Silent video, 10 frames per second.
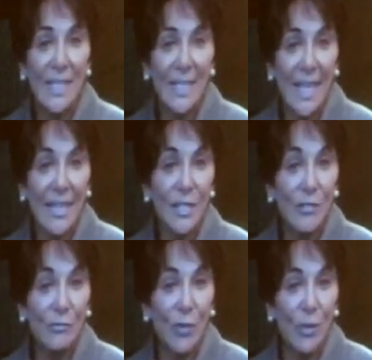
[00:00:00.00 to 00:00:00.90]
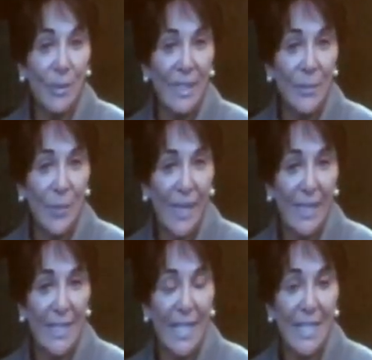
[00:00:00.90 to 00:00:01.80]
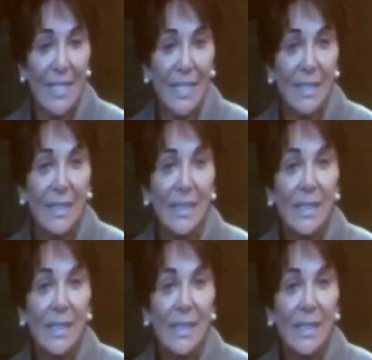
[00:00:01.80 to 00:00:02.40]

has yet to formally recognize it.